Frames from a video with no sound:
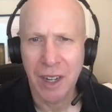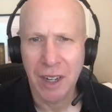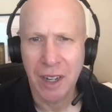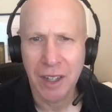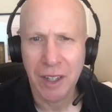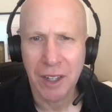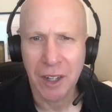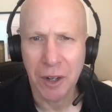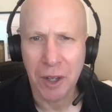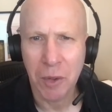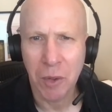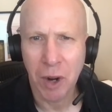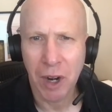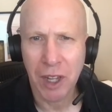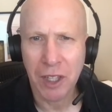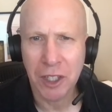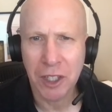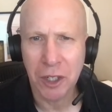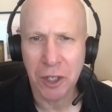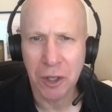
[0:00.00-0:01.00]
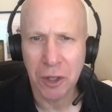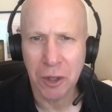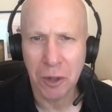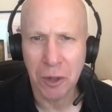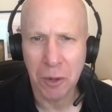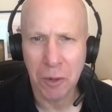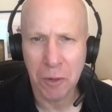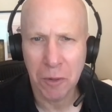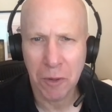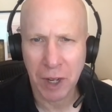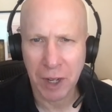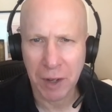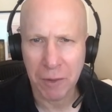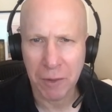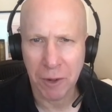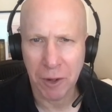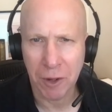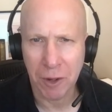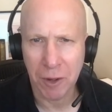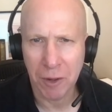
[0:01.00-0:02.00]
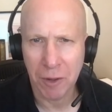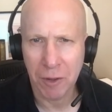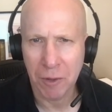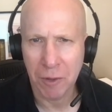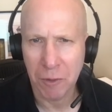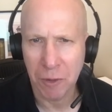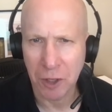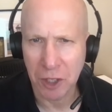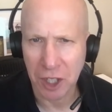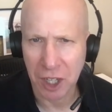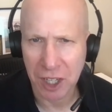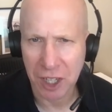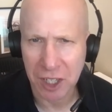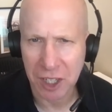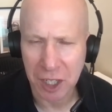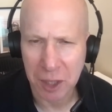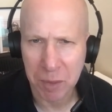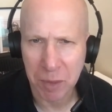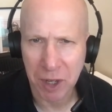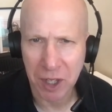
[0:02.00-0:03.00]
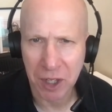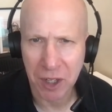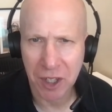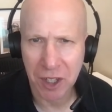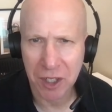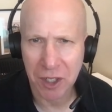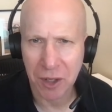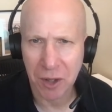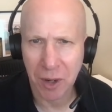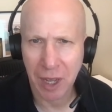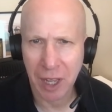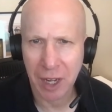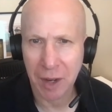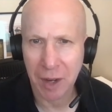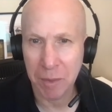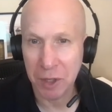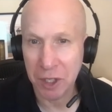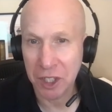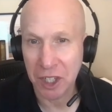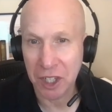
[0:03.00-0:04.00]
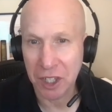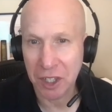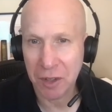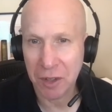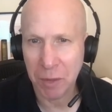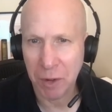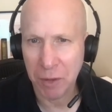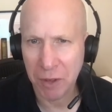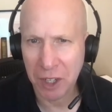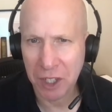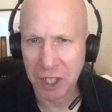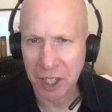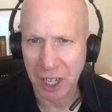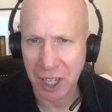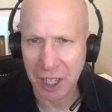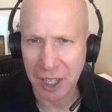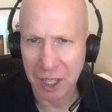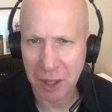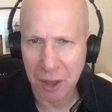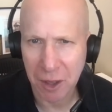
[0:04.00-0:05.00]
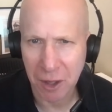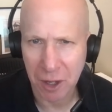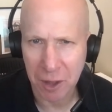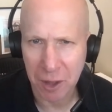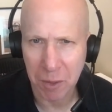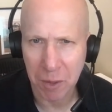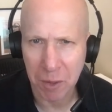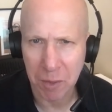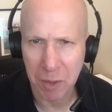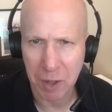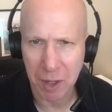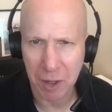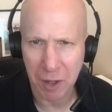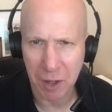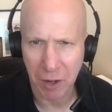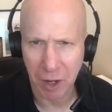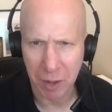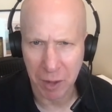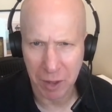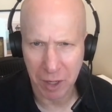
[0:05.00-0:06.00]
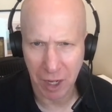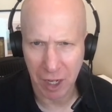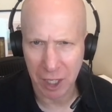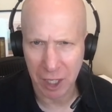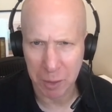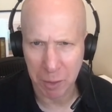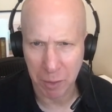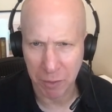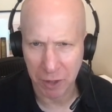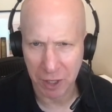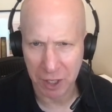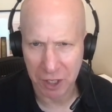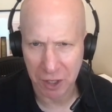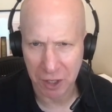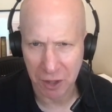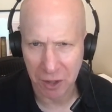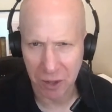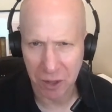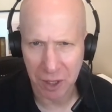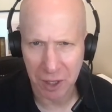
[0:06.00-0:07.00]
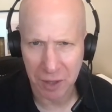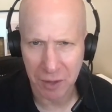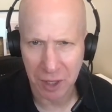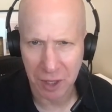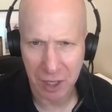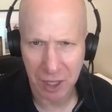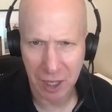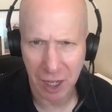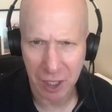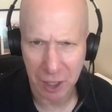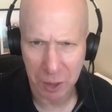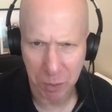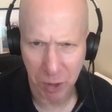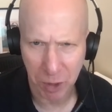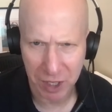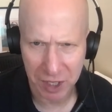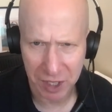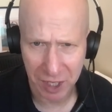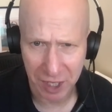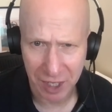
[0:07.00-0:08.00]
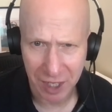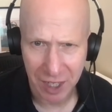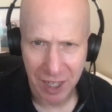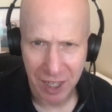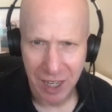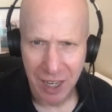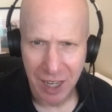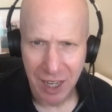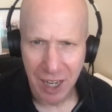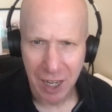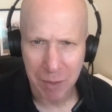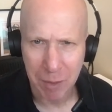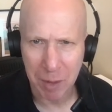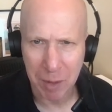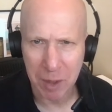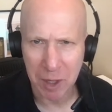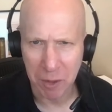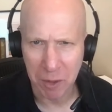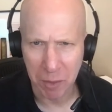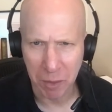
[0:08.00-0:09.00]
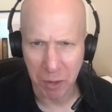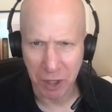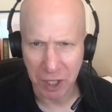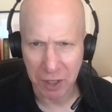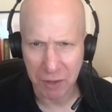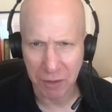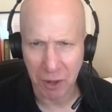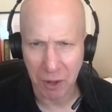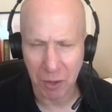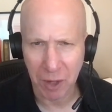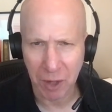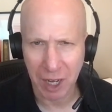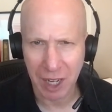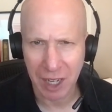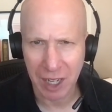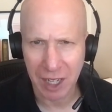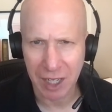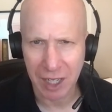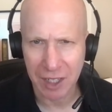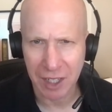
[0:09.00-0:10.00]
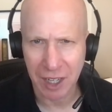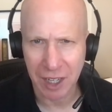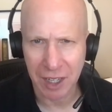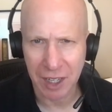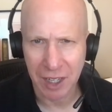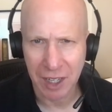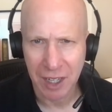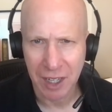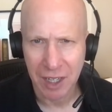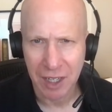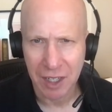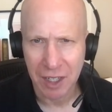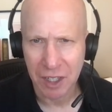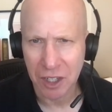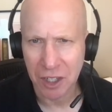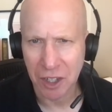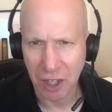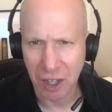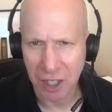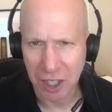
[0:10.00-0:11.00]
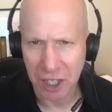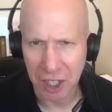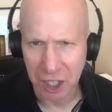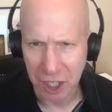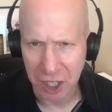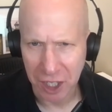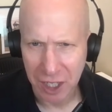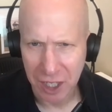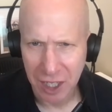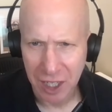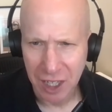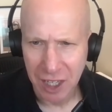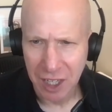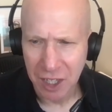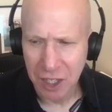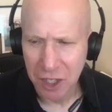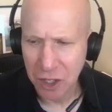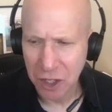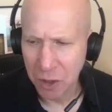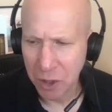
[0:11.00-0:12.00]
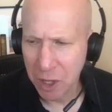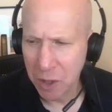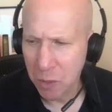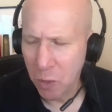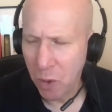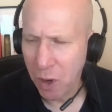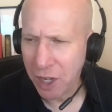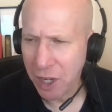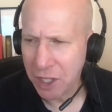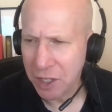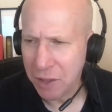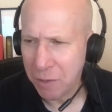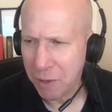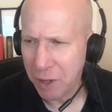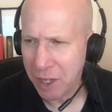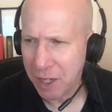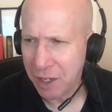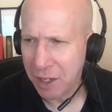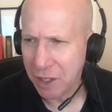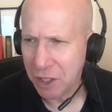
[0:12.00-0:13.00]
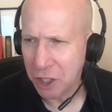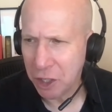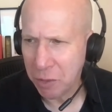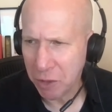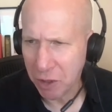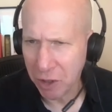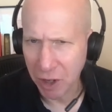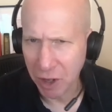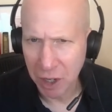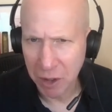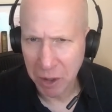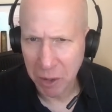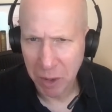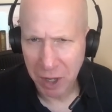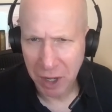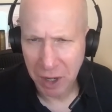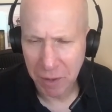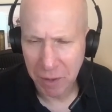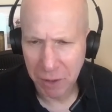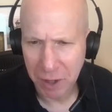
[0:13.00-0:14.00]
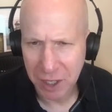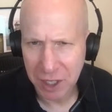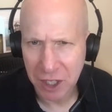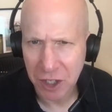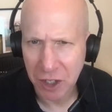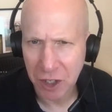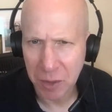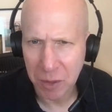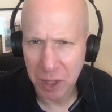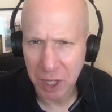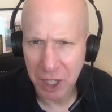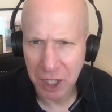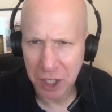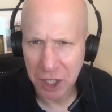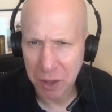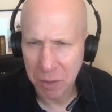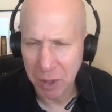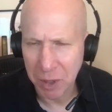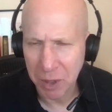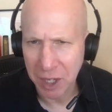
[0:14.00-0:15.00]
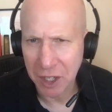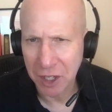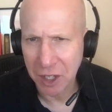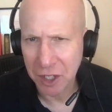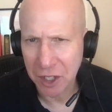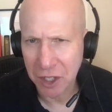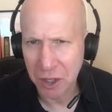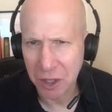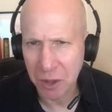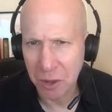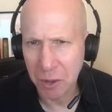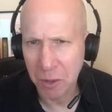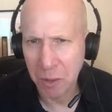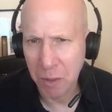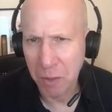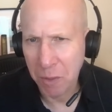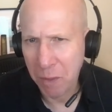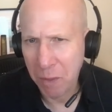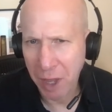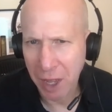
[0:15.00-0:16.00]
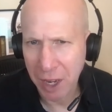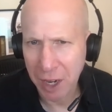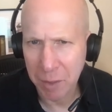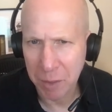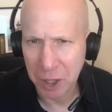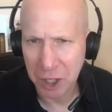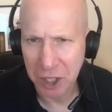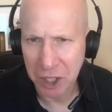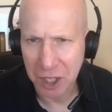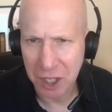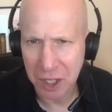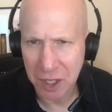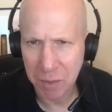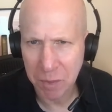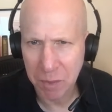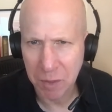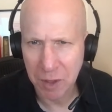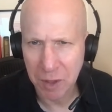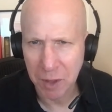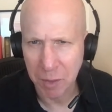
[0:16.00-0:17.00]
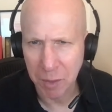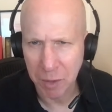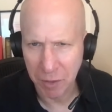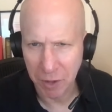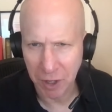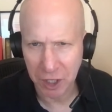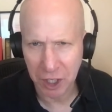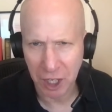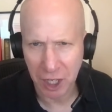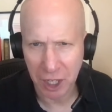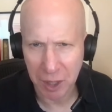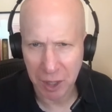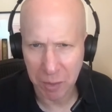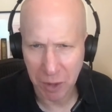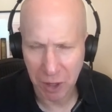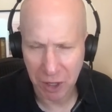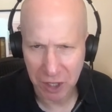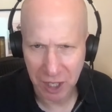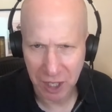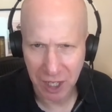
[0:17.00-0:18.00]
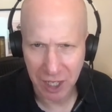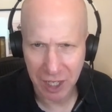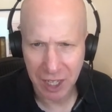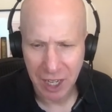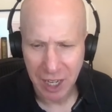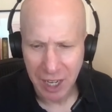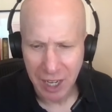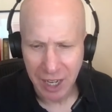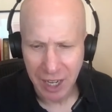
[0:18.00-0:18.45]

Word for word: You know, he wanted to fight for for justice, but he also had ambitions professionally. He thought he would be a great college professor or even a college president, and maybe he would preach for a while and then start teaching. So he wanted to fight Jim Crow. He wanted to fight discrimination, but he also had ambitions, you know, professionally and personally.